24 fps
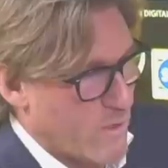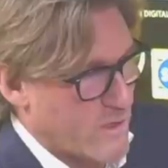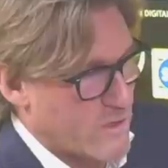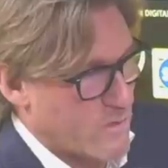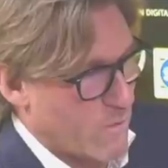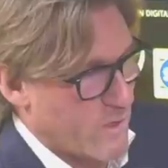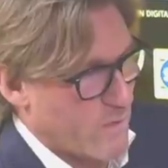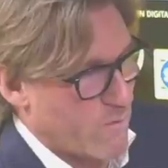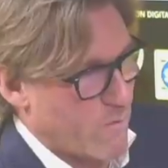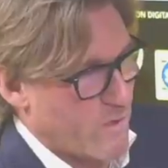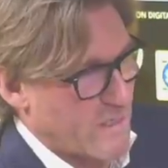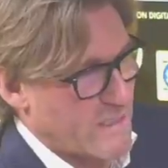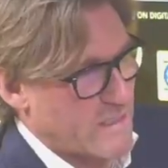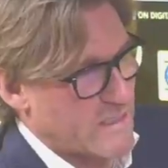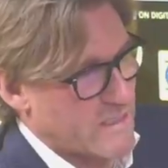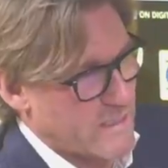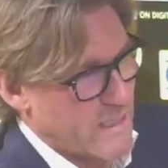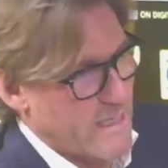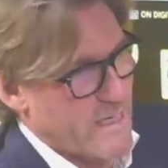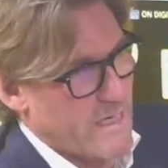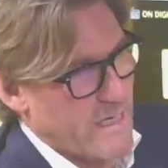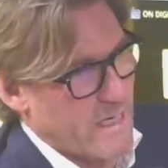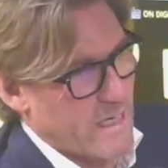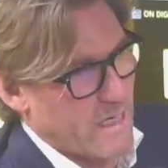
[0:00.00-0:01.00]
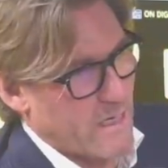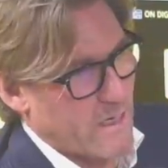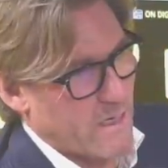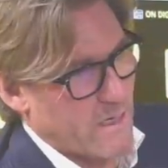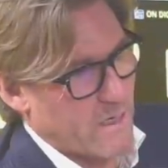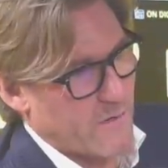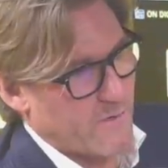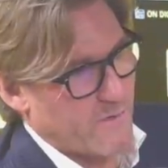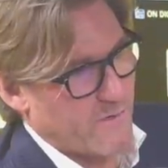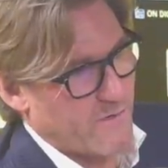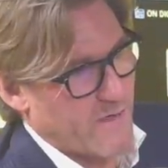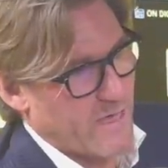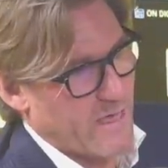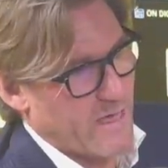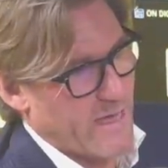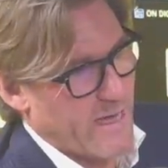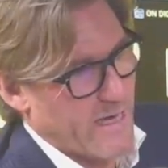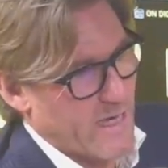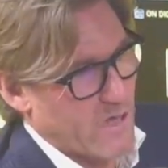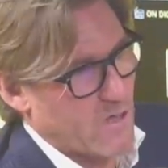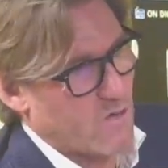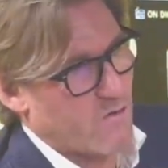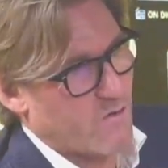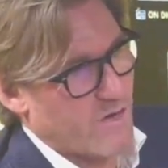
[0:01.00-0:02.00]
we're seeing the
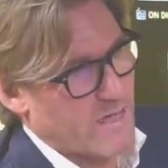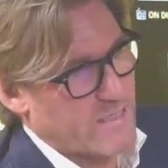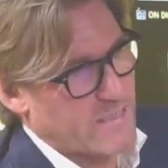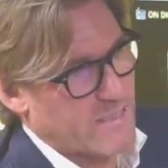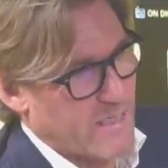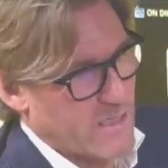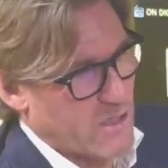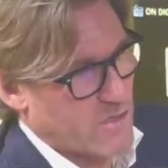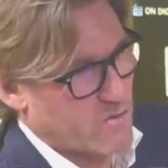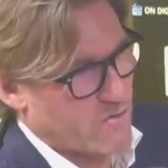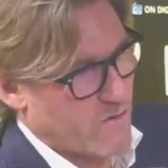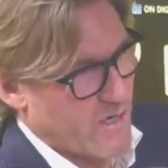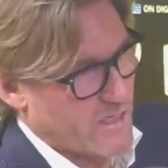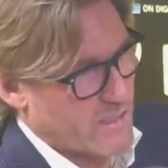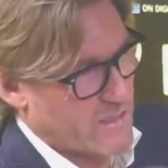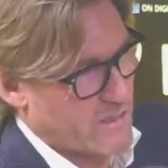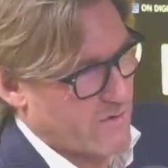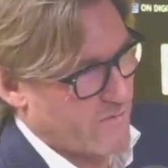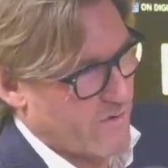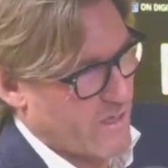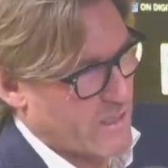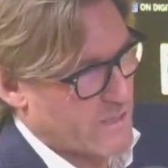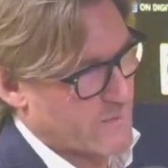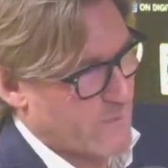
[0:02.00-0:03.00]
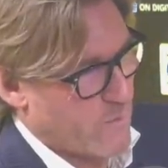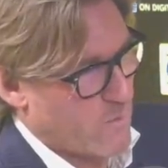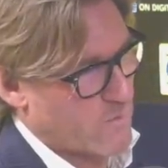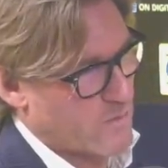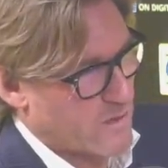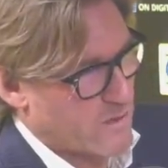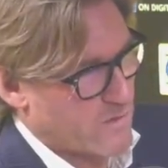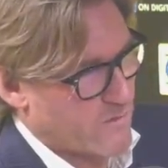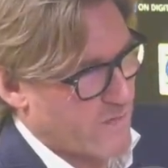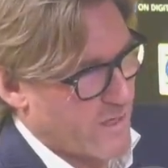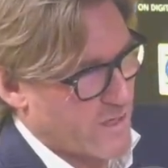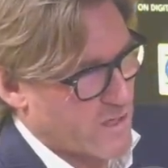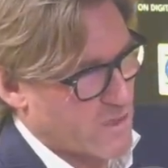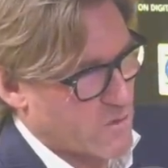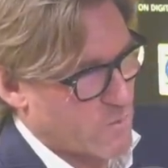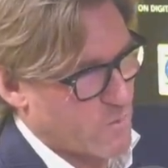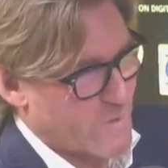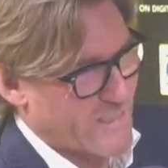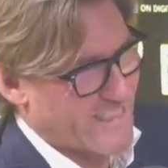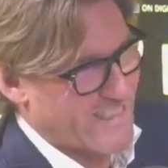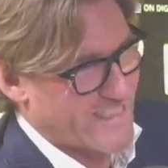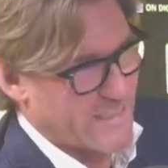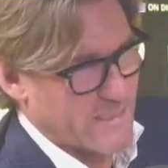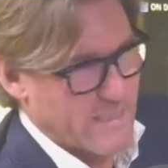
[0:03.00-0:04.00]
increase in interest around sporting directors.
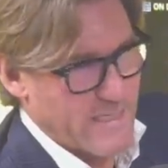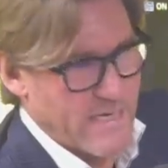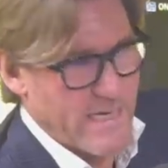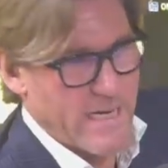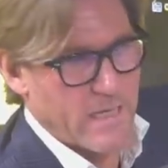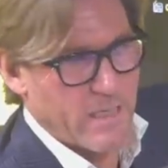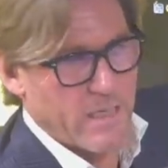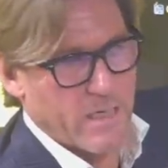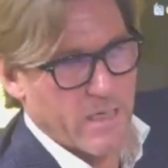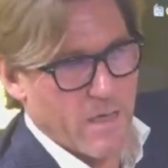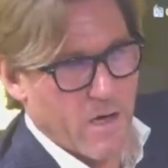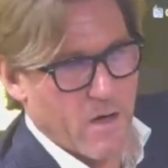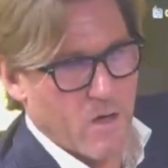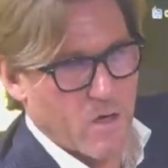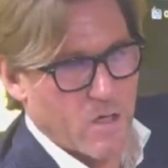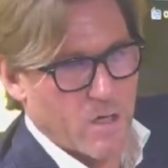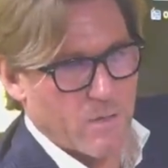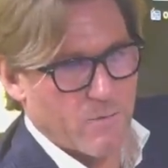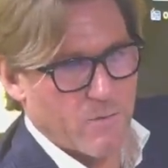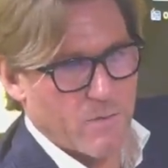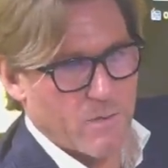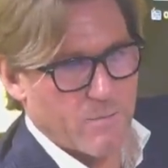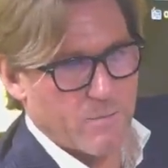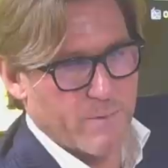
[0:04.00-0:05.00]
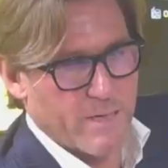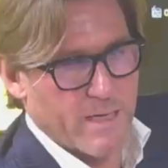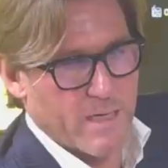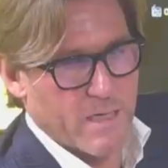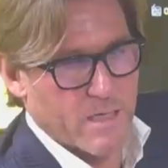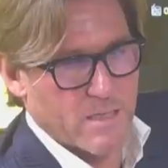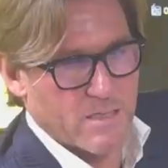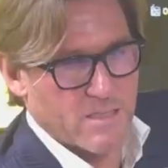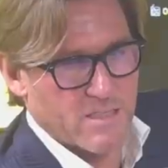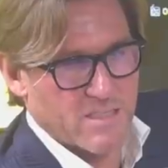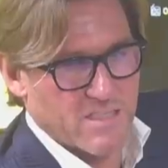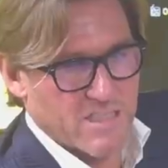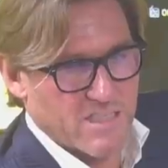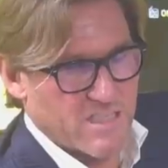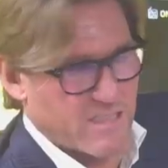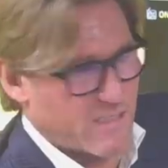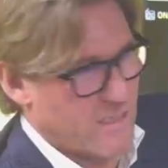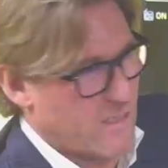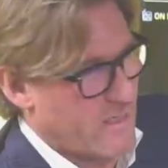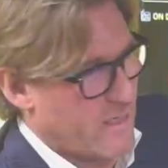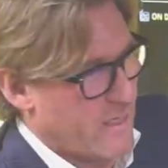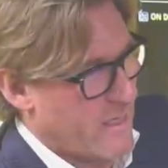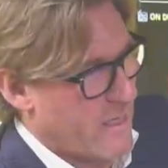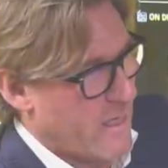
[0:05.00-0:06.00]
We're seeing the argument being
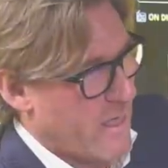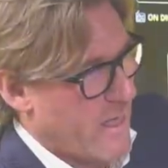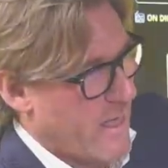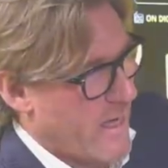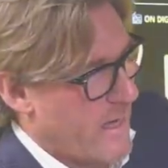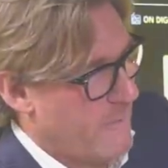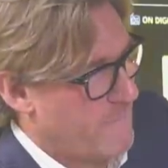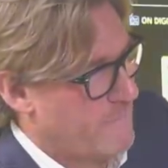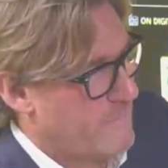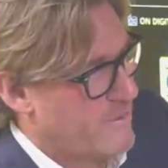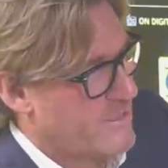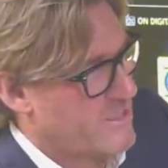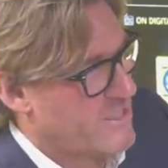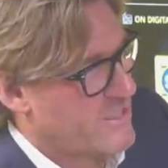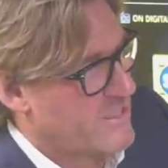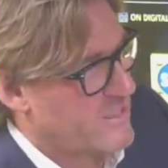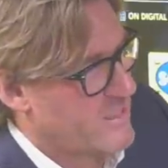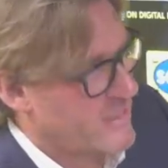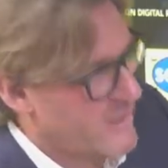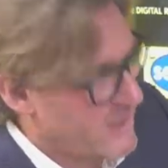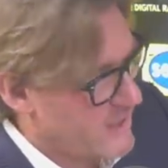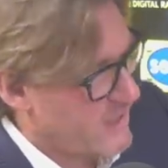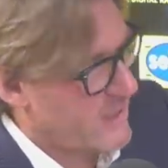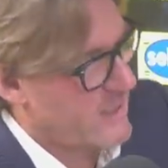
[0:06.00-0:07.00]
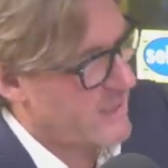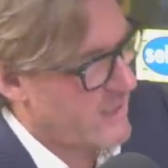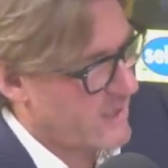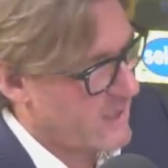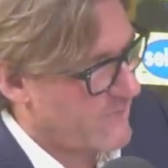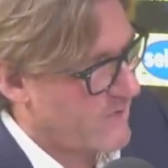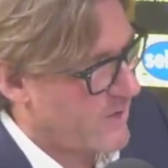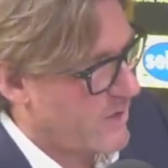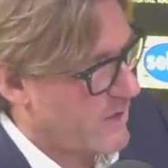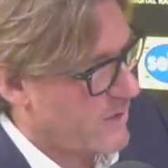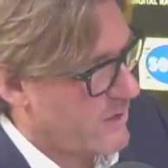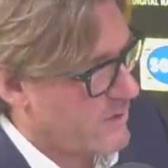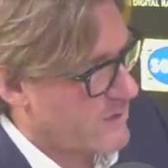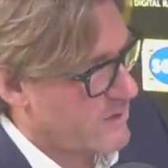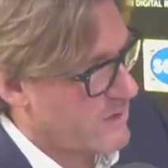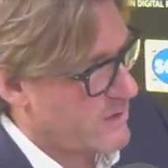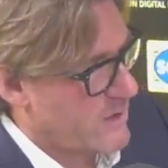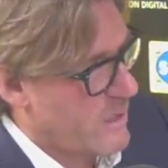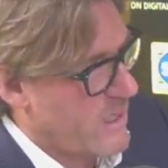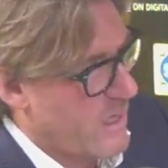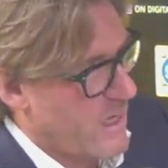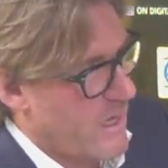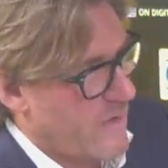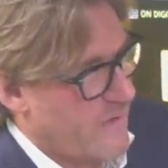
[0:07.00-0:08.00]
consistently and persistently
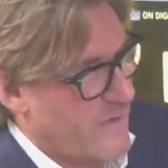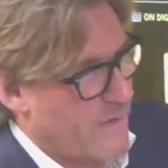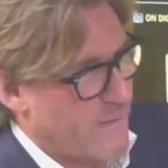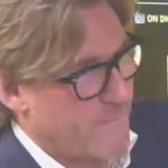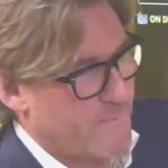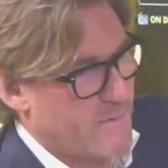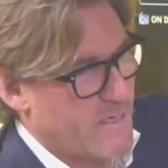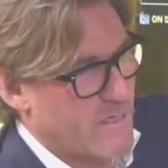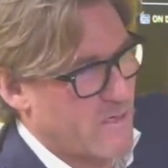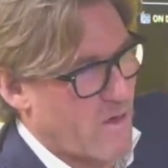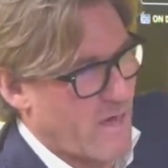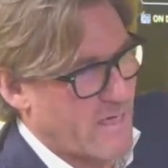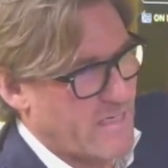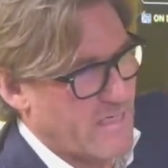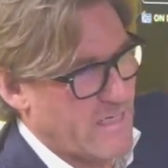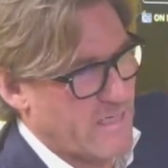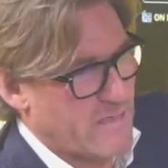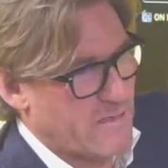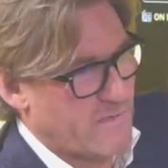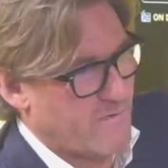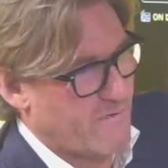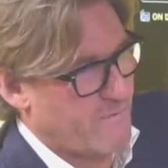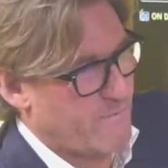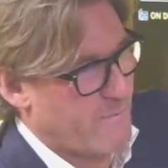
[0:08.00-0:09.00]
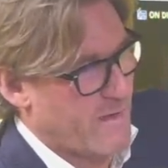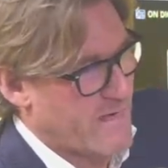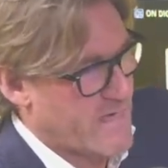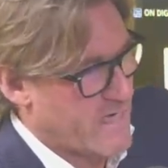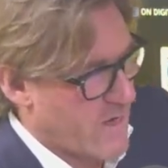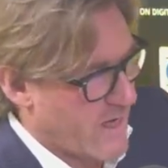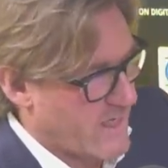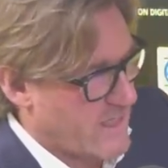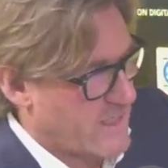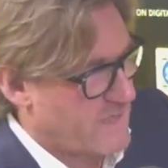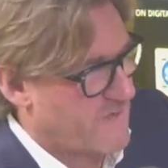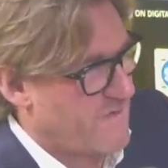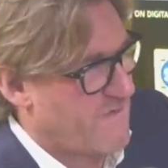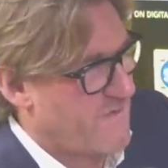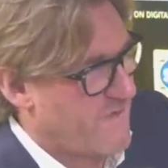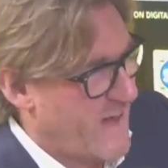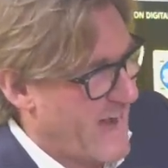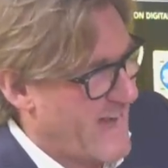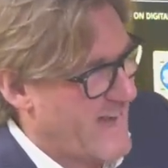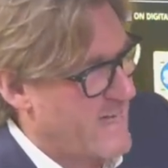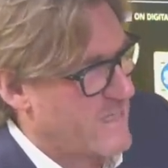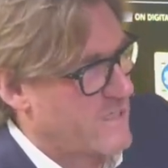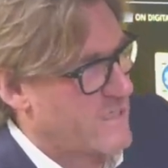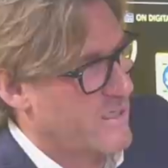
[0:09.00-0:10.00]
advanced that Man United's
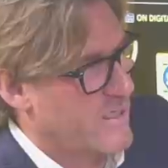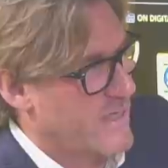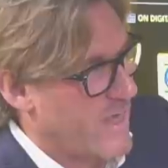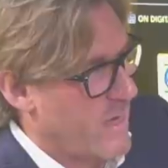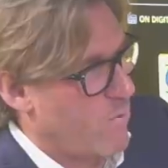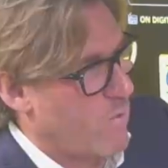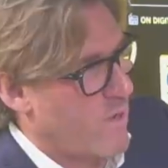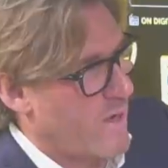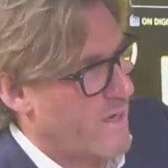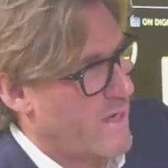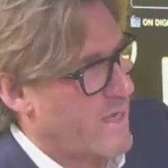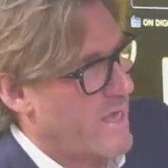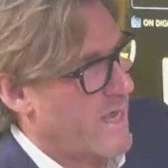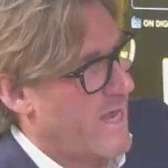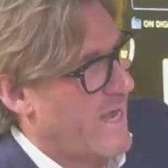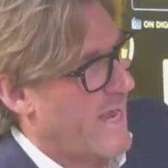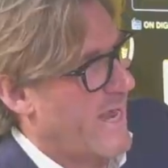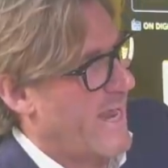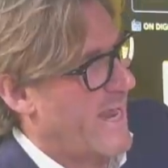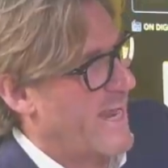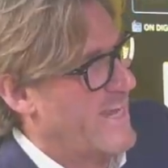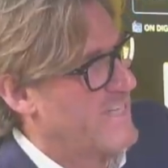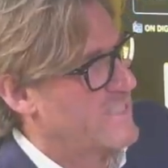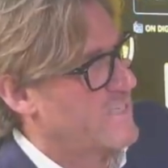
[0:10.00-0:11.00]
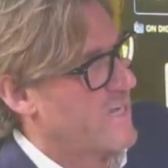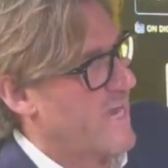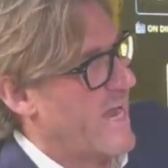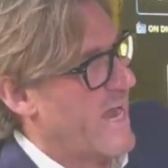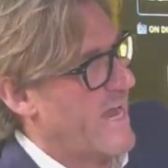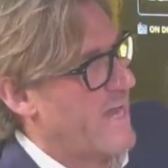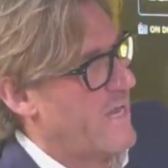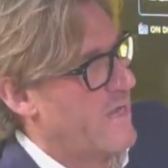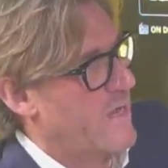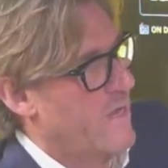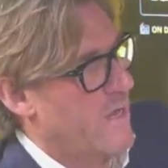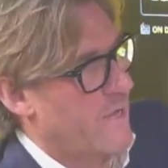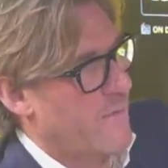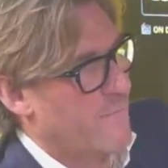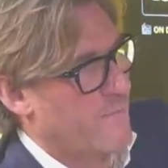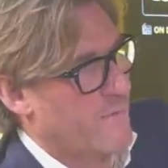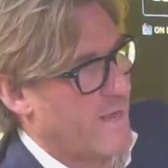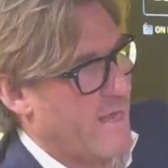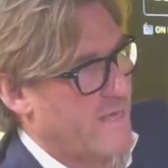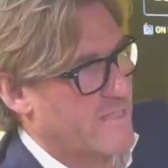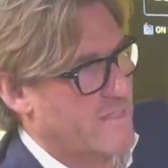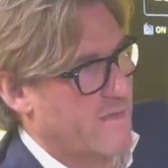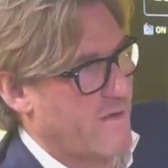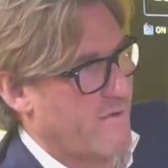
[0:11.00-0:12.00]
failure to get one is a
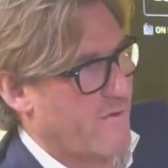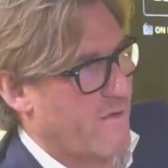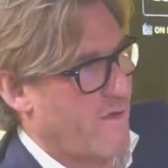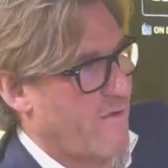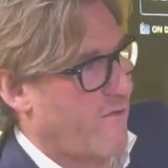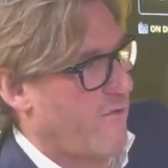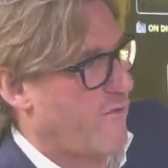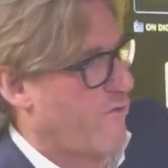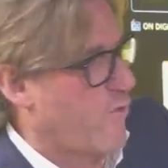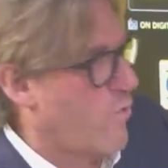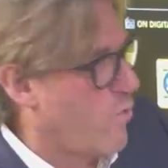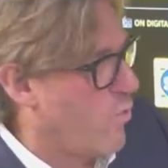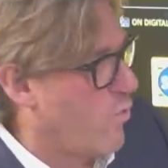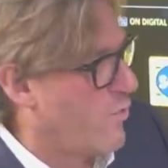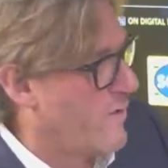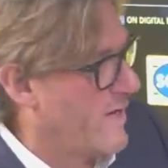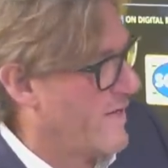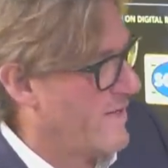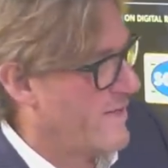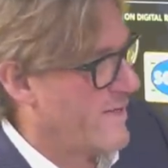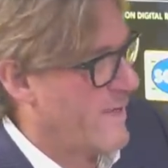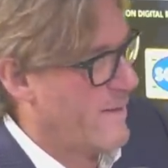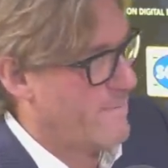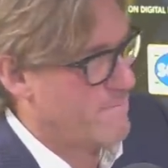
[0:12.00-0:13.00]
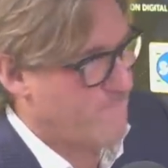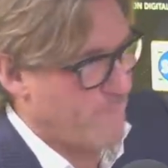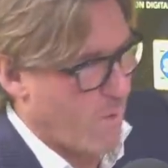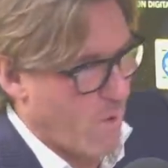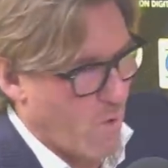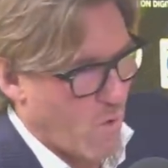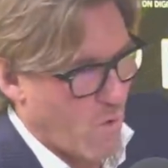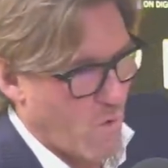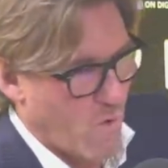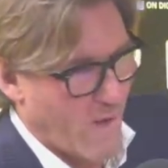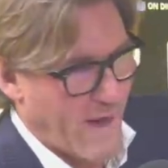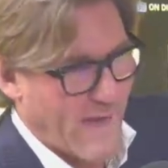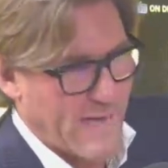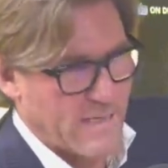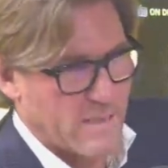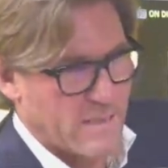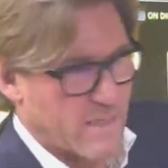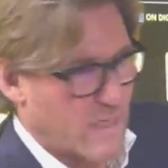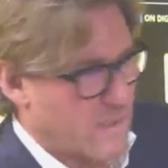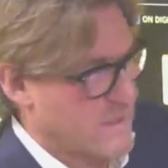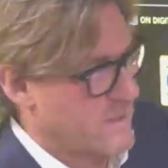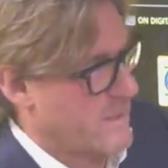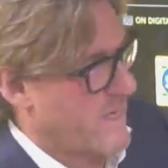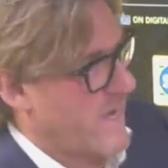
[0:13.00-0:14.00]
thorn in their paw.
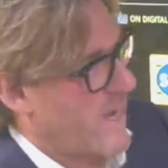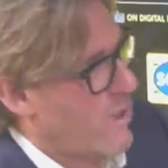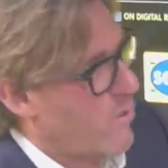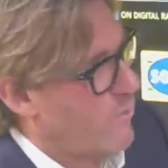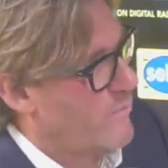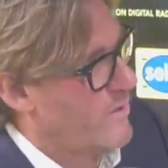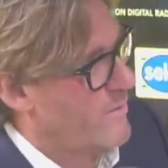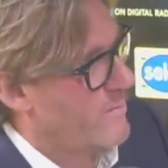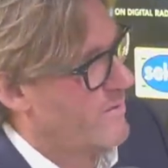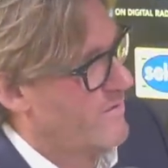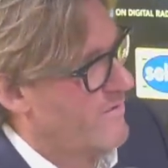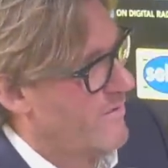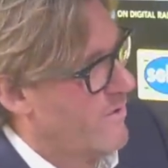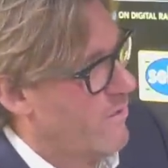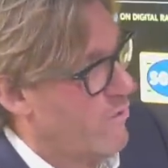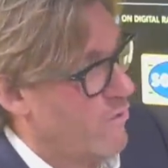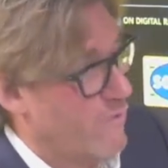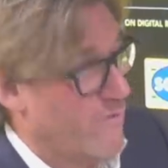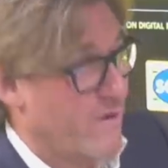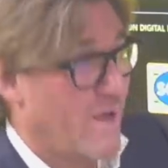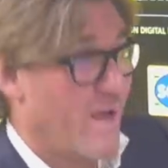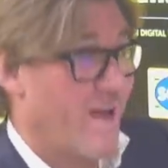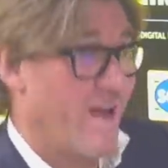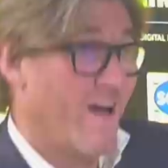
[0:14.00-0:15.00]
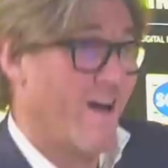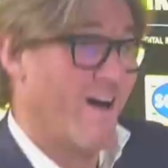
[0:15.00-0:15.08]
It doesn't help them evolve.